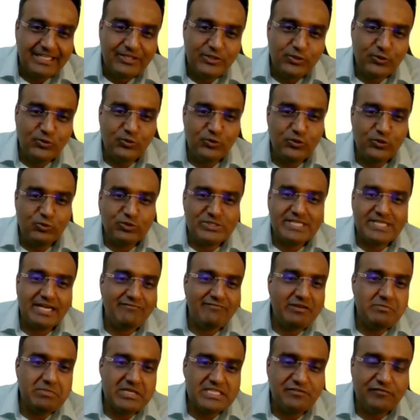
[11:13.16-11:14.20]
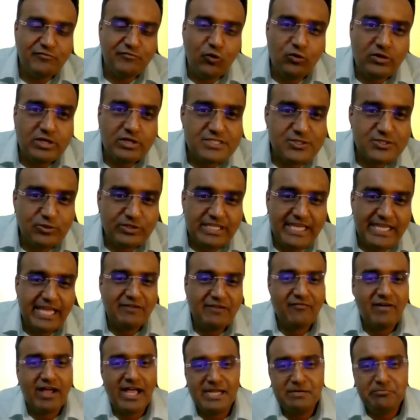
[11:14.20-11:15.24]
You said we must focus on the
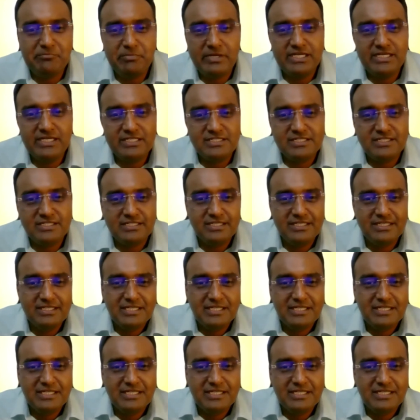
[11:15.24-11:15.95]
environment,